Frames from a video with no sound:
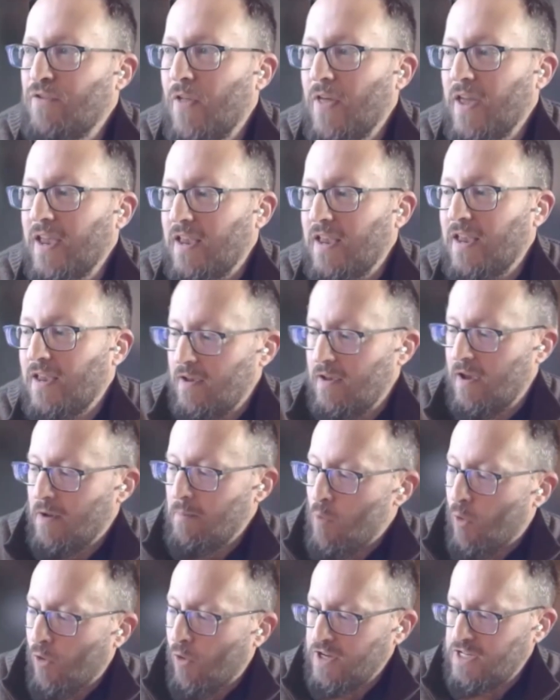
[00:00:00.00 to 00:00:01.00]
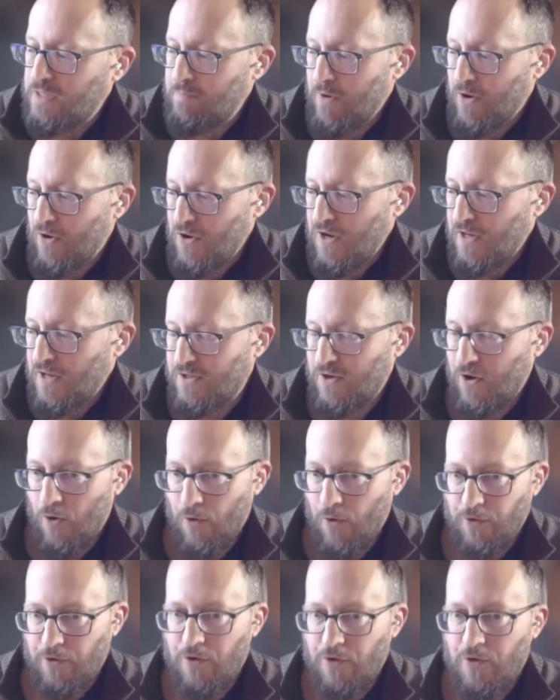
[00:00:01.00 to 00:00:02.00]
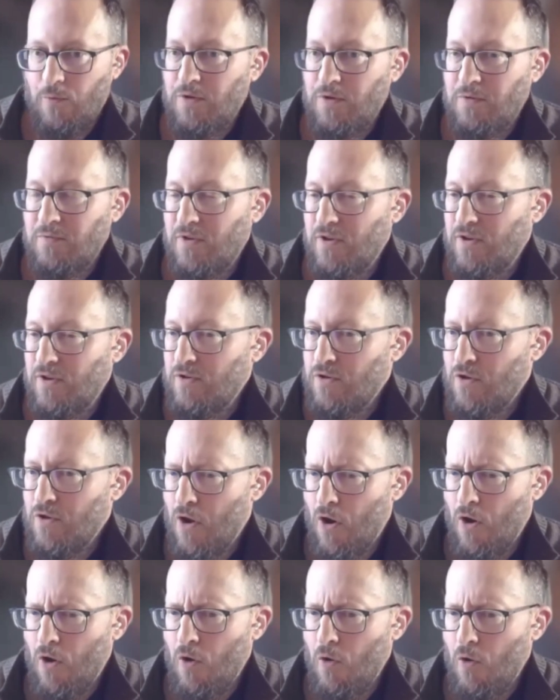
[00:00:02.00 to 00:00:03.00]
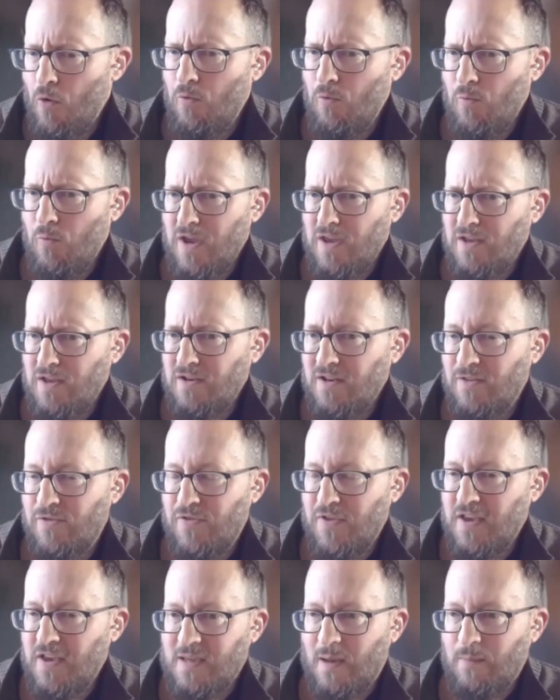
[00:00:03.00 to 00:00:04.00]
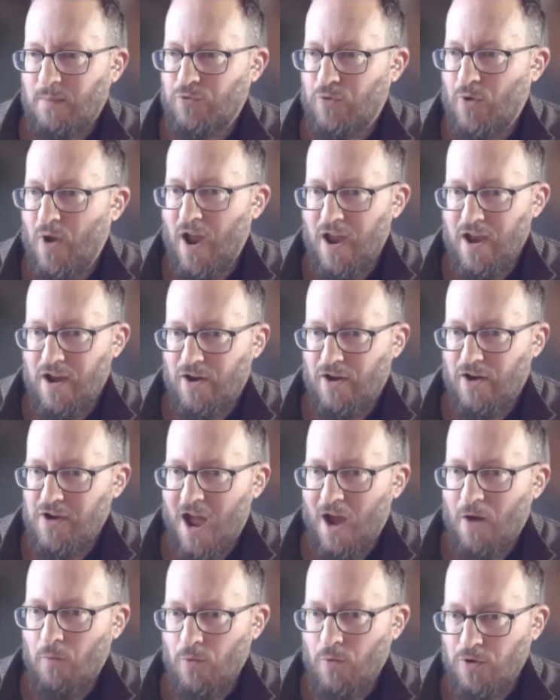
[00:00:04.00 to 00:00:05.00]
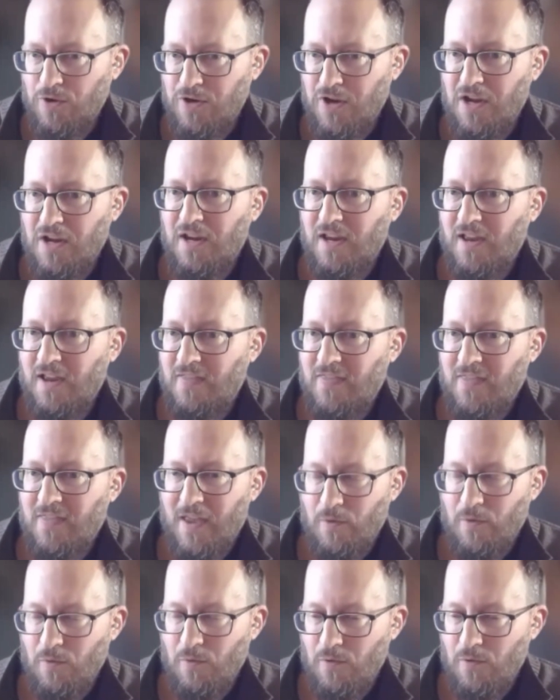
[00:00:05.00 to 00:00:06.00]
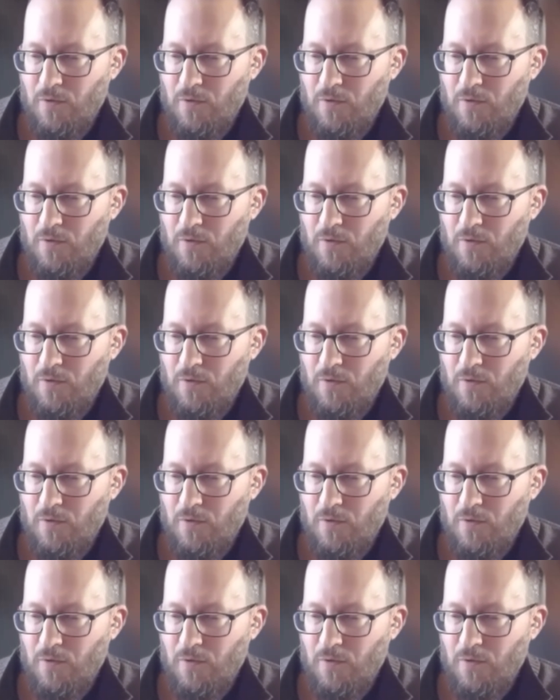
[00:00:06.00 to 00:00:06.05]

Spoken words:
I feel like a more experienced coder would know when things I'm trying are not working and they